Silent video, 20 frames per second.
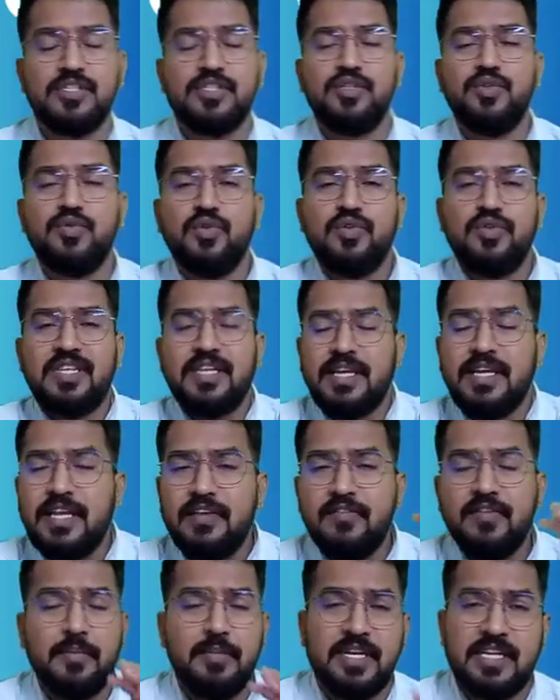You know, theory
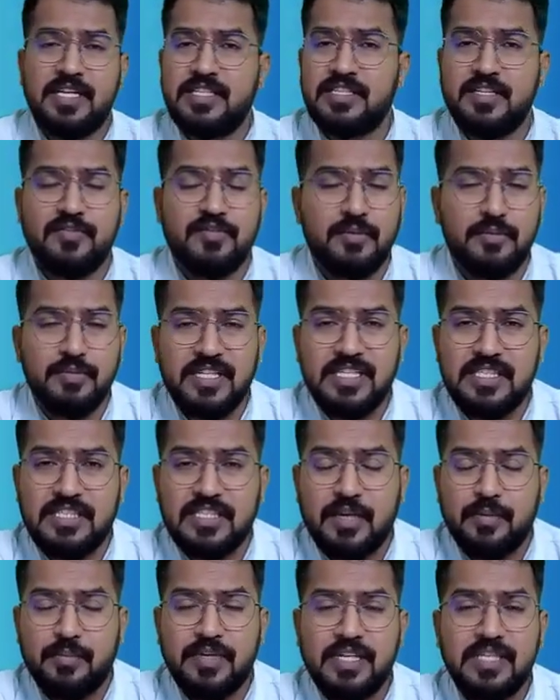will be tested from these
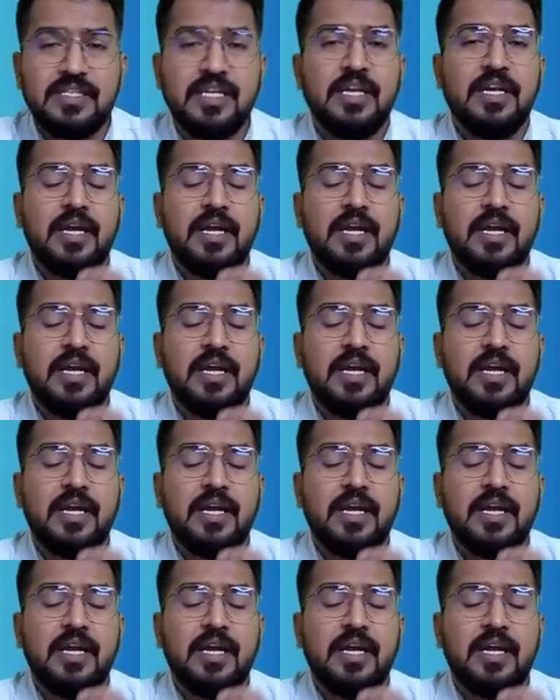chapters,